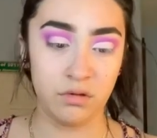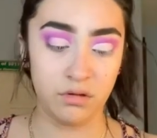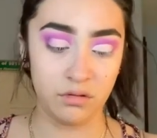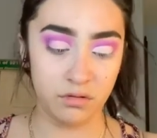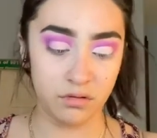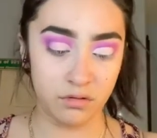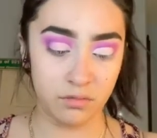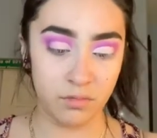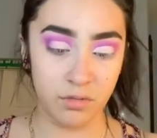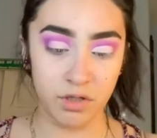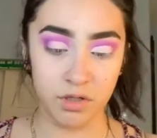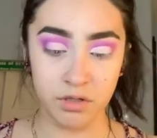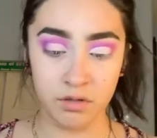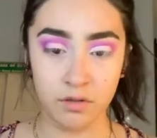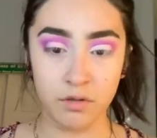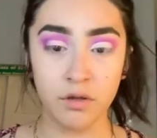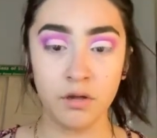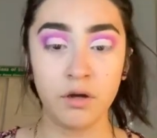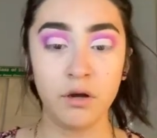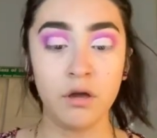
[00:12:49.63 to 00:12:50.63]
This brush is
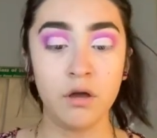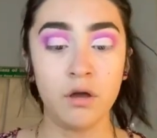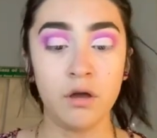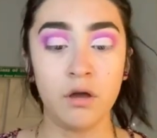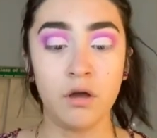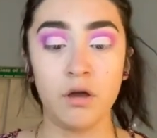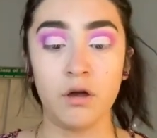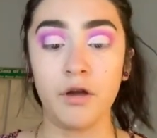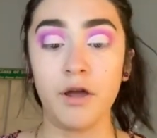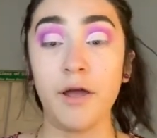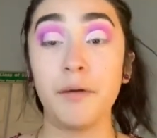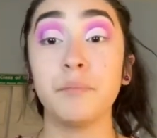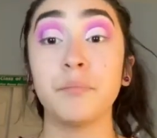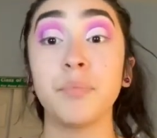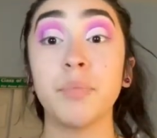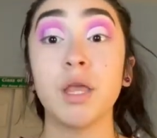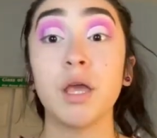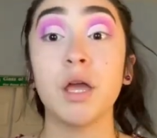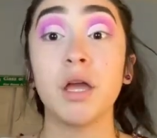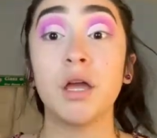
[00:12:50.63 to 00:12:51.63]
clean. Okay,
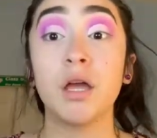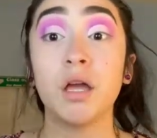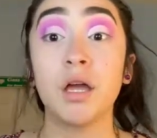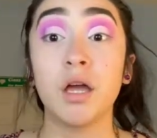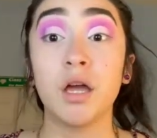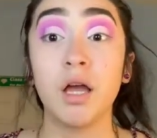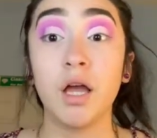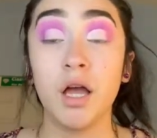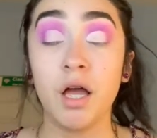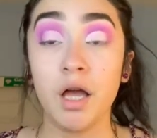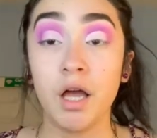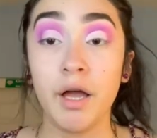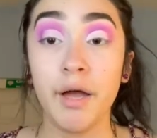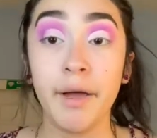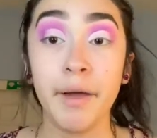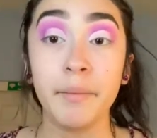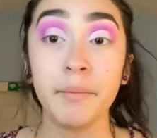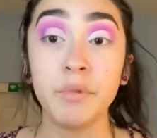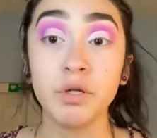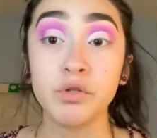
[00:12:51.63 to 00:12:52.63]

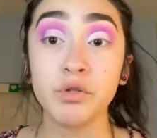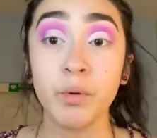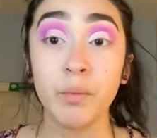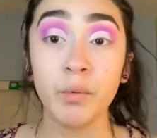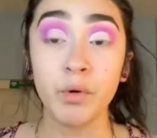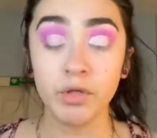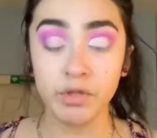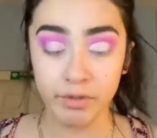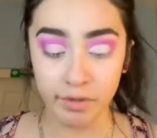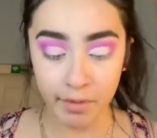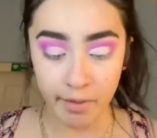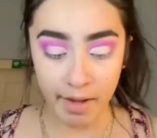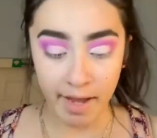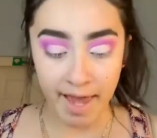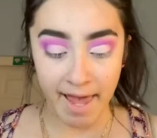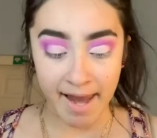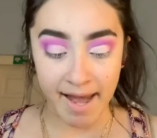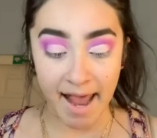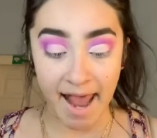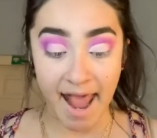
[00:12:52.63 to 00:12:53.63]
so I'm going to go
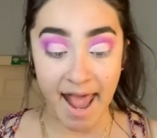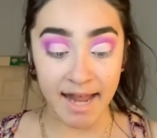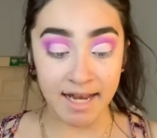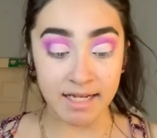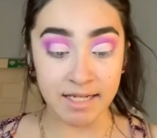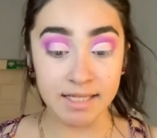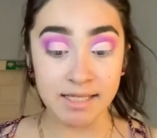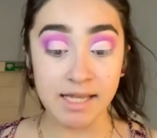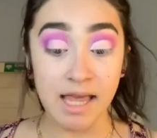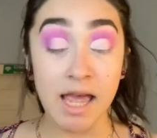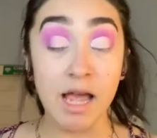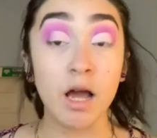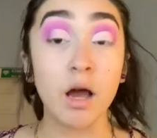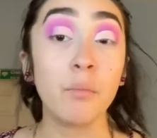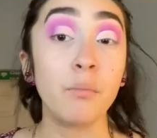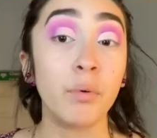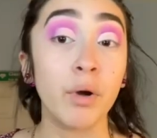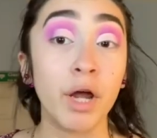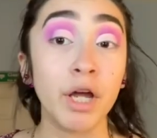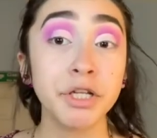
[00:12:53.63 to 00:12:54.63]
ahead and take a
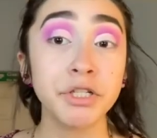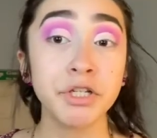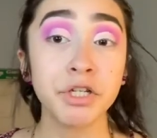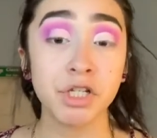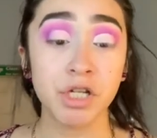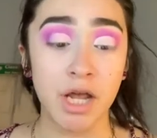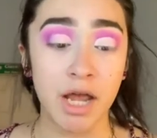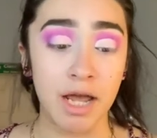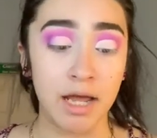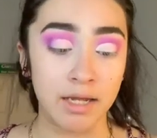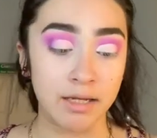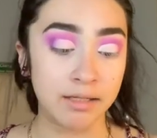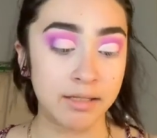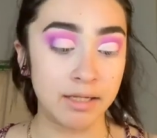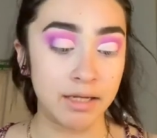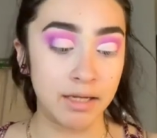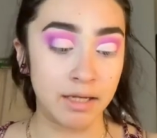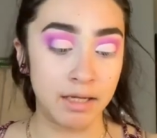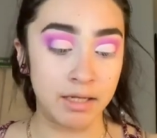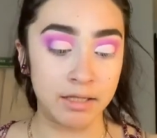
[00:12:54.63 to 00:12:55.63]
brush and
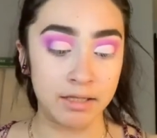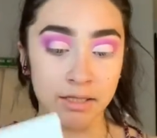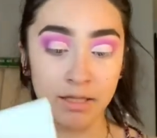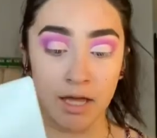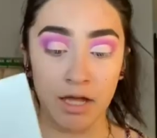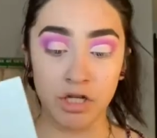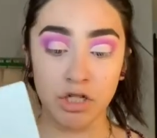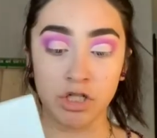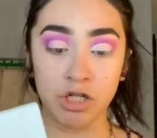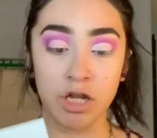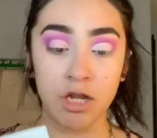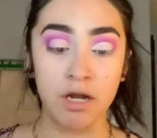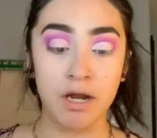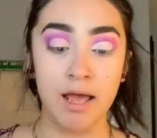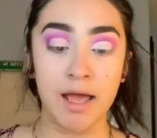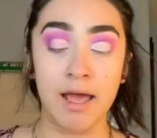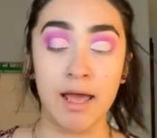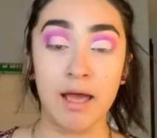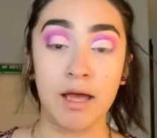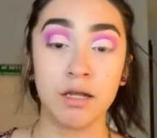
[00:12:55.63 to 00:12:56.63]
dig into that shade
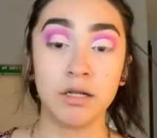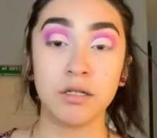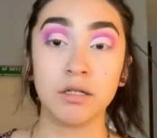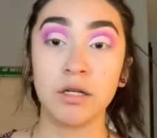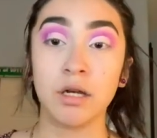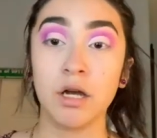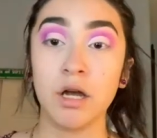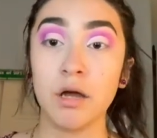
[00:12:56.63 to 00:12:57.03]
and